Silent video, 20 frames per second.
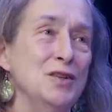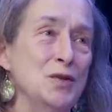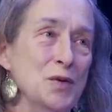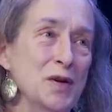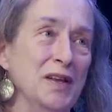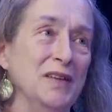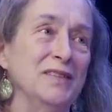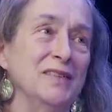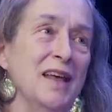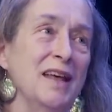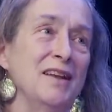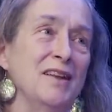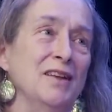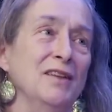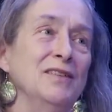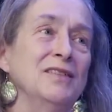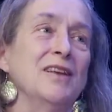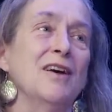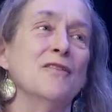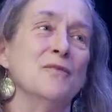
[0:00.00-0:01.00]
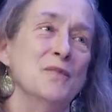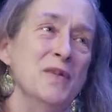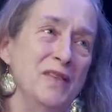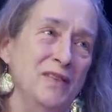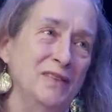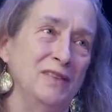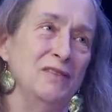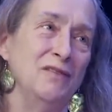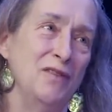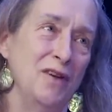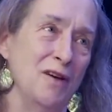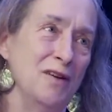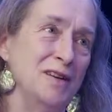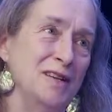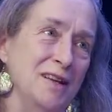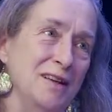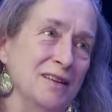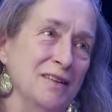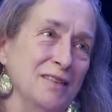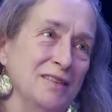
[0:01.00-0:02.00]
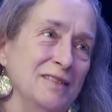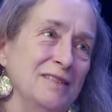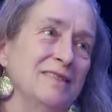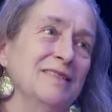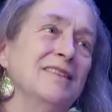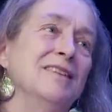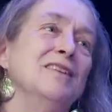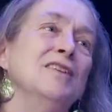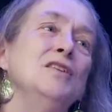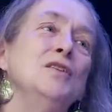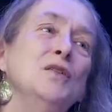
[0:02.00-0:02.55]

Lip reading: doing settings of myths and fairy tales,